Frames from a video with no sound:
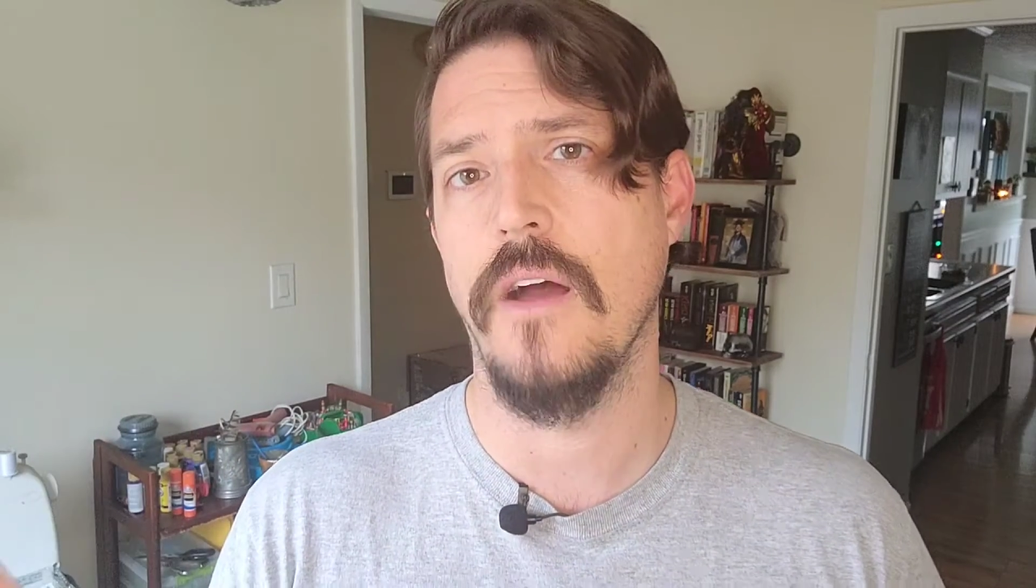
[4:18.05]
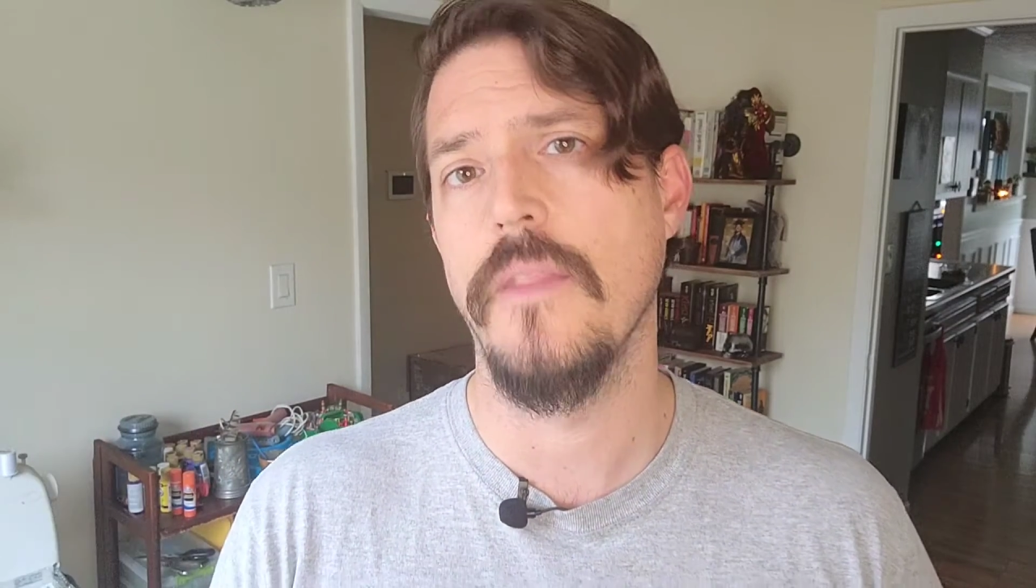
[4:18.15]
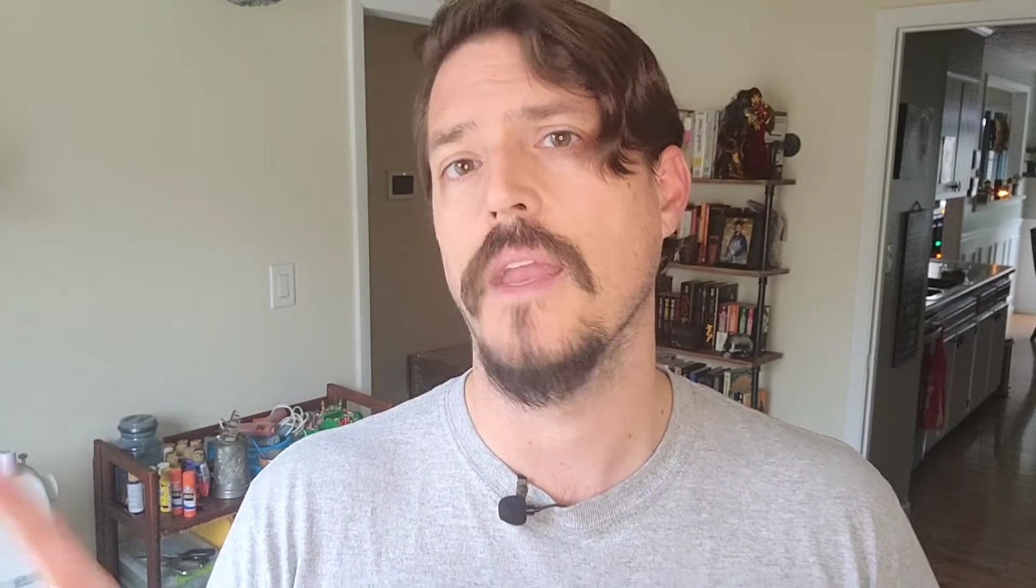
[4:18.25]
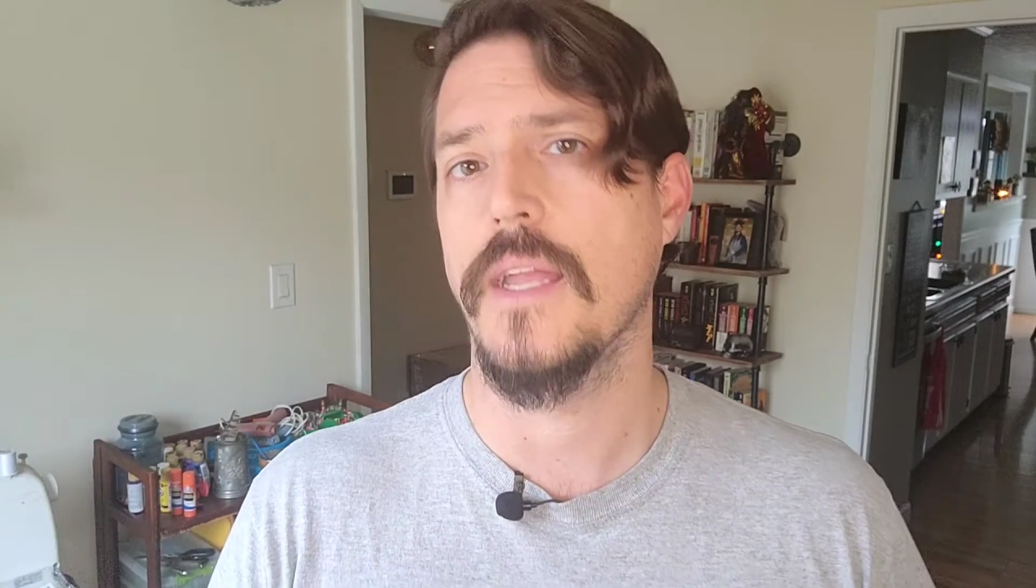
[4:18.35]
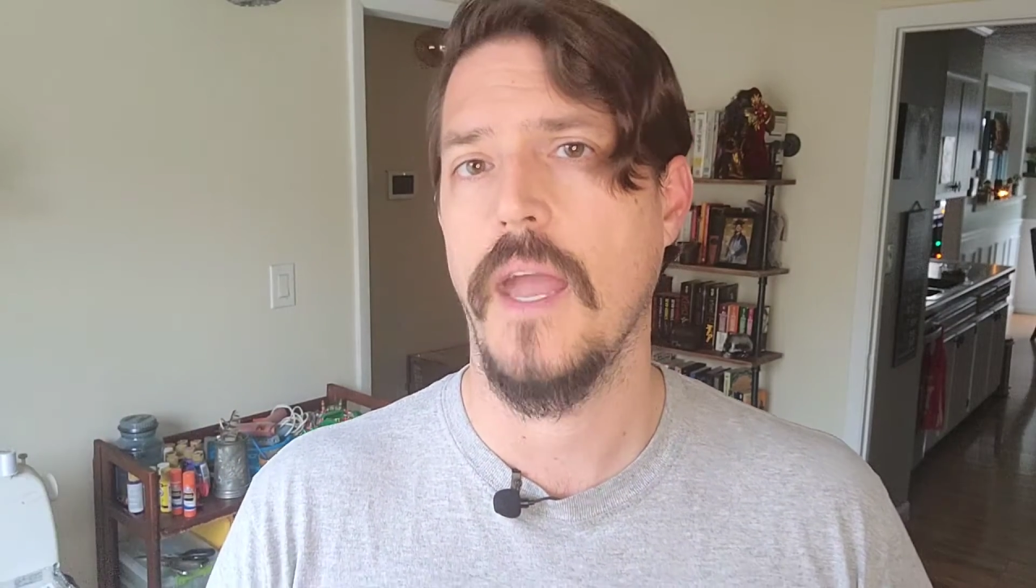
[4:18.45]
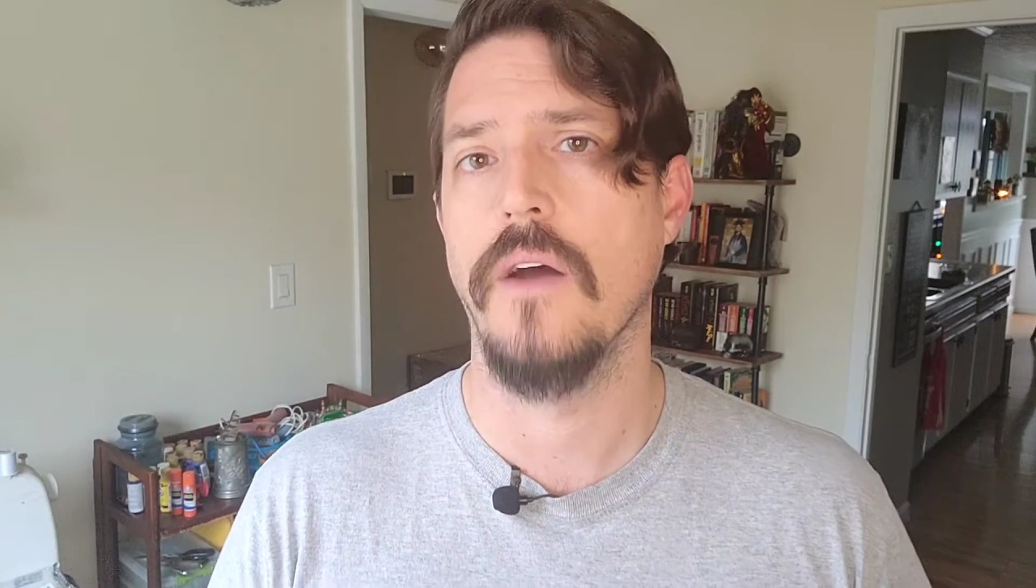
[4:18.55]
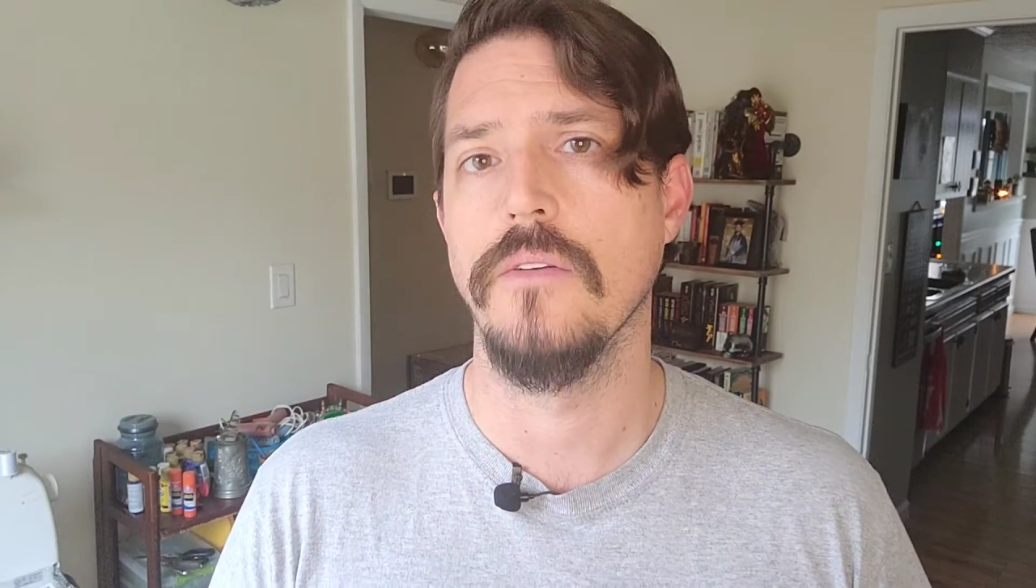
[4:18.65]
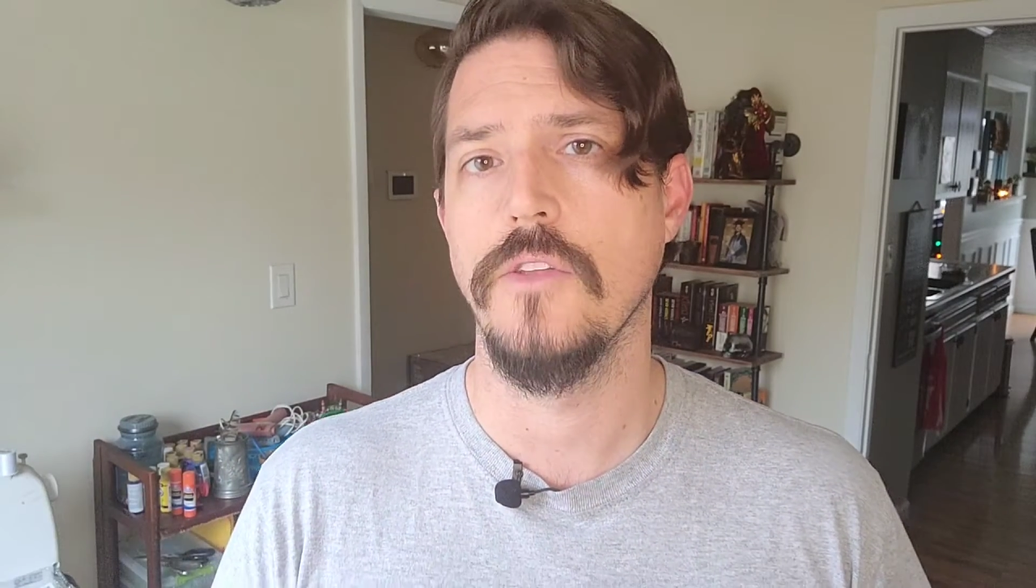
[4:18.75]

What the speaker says: on that account.